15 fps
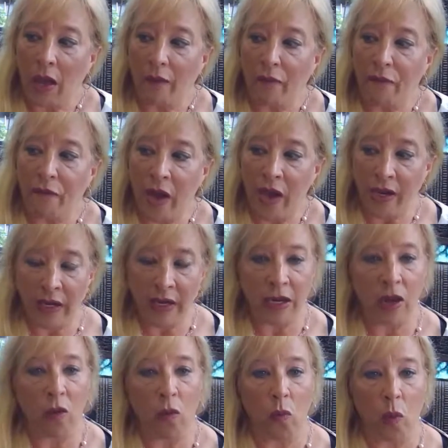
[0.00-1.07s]
finding
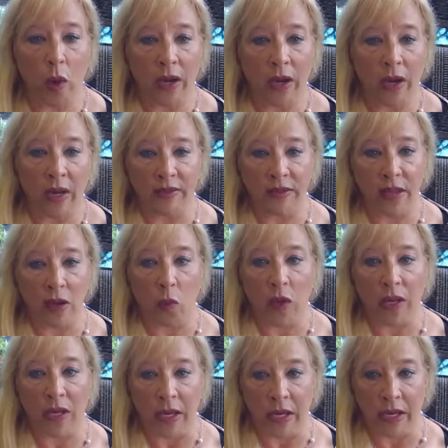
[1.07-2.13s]
out what it is that we
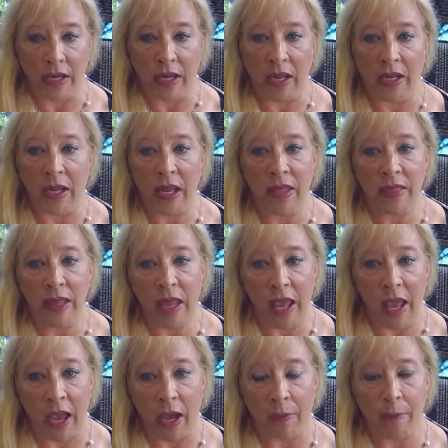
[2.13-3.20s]
need. And in the
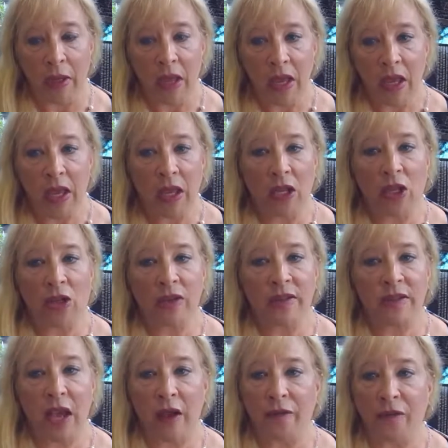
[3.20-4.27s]
app, it looks
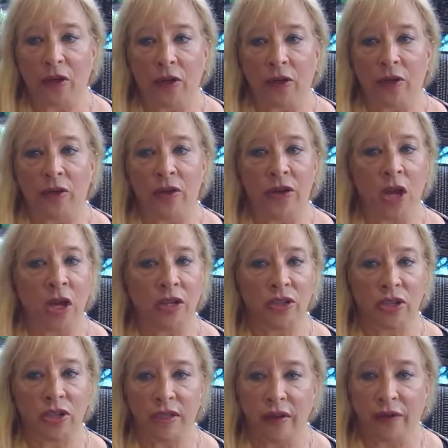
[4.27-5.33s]
after not
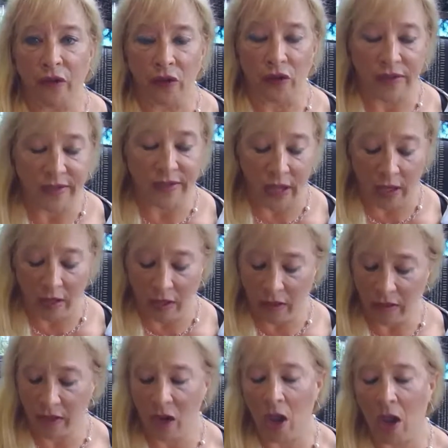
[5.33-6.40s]
just if you're sick,
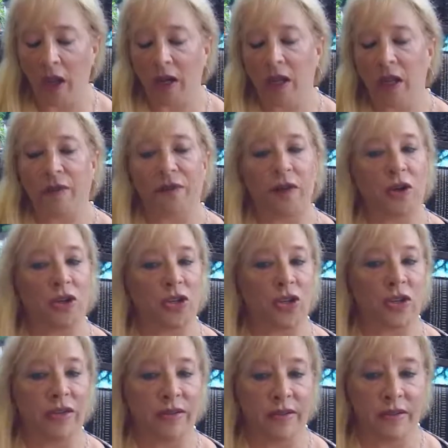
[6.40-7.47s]
not if you're
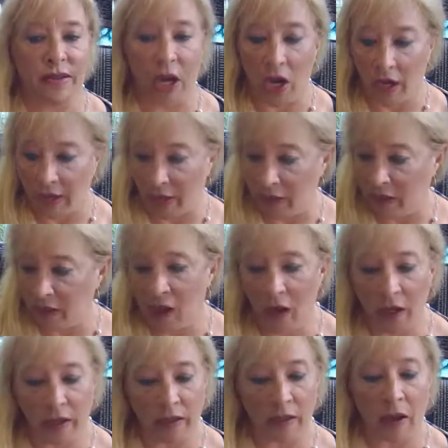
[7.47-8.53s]
dying,
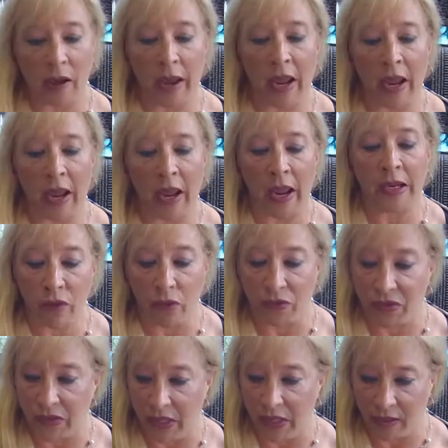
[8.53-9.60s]
not any of
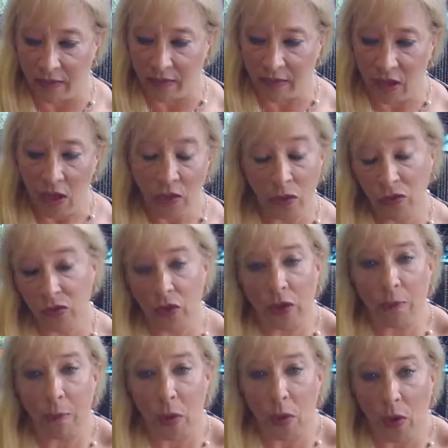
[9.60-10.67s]
those things. Those are
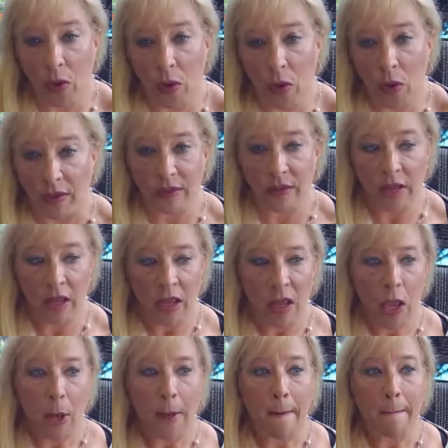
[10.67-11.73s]
important.
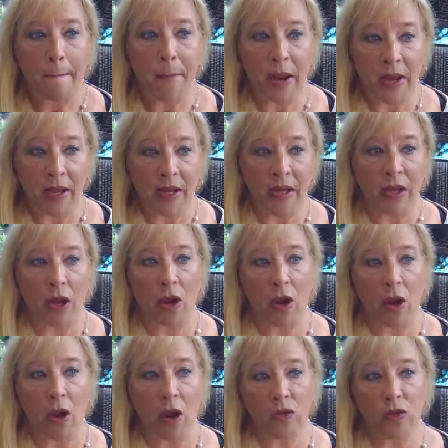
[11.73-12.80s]
But it
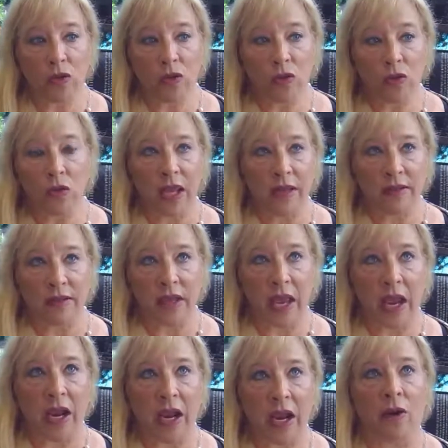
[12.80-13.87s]
also takes
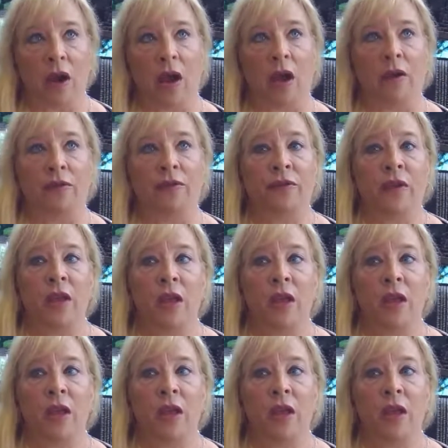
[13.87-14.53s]
care of